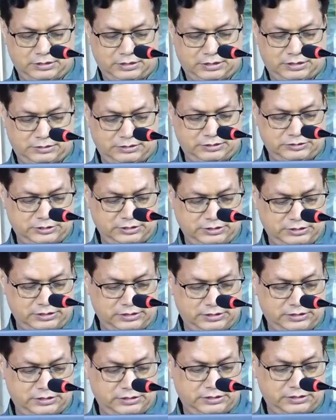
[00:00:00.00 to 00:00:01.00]
And
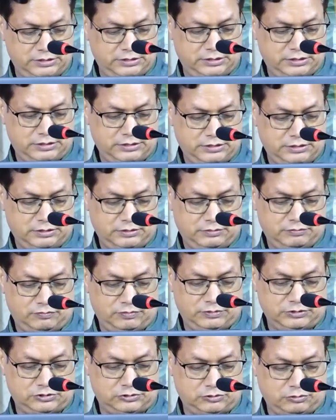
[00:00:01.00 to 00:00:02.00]
recently,
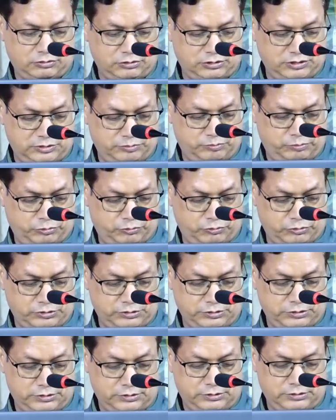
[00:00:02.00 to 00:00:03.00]
we saw the
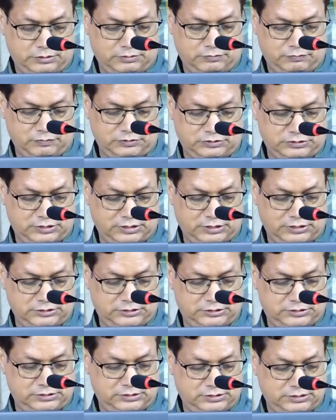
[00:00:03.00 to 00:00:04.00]
report which
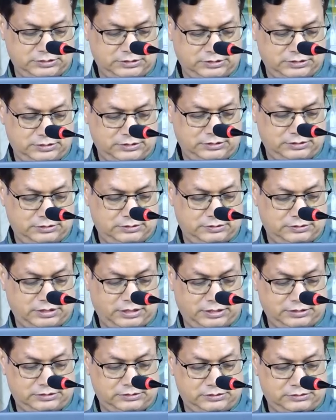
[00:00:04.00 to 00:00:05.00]
says
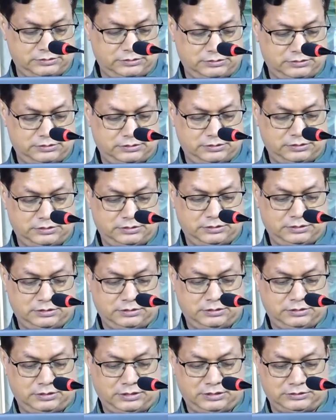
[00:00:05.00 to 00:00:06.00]
that
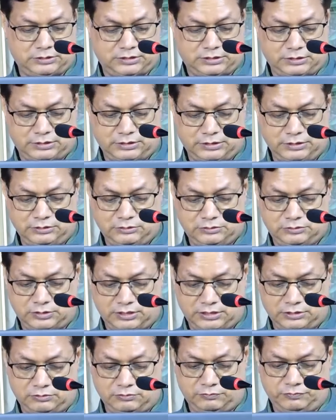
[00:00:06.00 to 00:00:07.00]
at the current
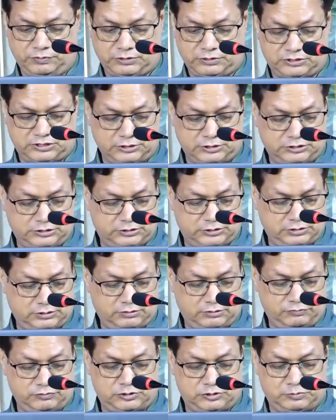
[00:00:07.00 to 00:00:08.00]
rate of extinction
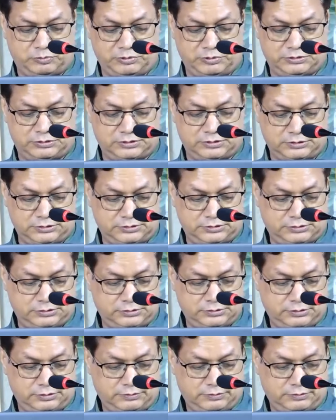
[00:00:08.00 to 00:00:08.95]
of a species